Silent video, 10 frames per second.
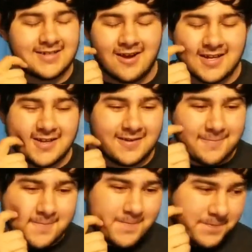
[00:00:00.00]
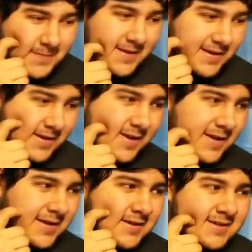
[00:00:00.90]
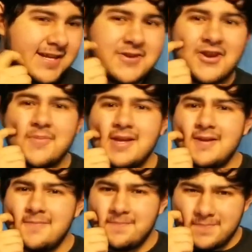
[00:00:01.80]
talking. Can you hear me?